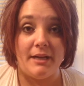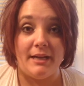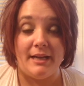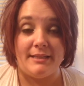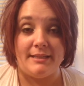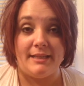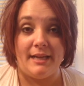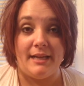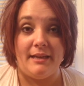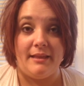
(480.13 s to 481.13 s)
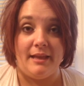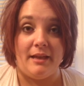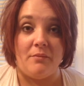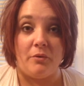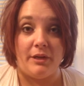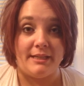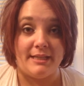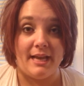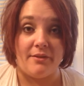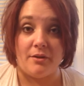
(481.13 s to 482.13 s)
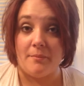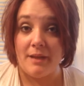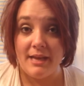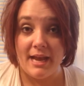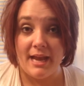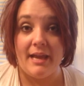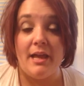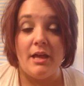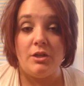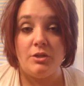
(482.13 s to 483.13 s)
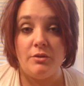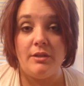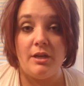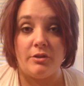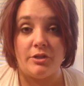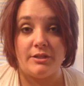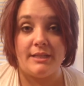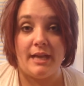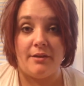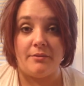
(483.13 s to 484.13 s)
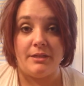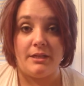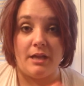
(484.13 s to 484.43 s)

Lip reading: and said then we'll get together Monday, do the ultrasound,